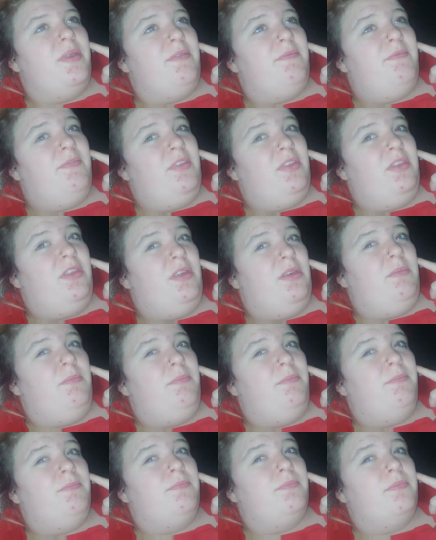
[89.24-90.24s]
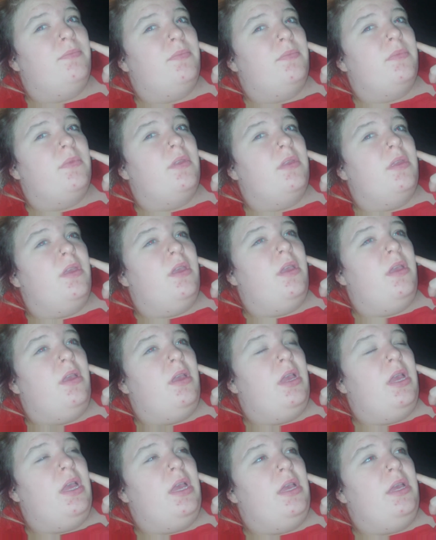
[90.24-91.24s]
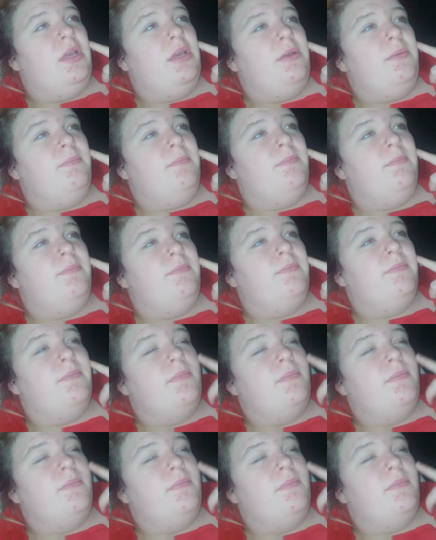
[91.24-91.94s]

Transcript: waiting for them. Um,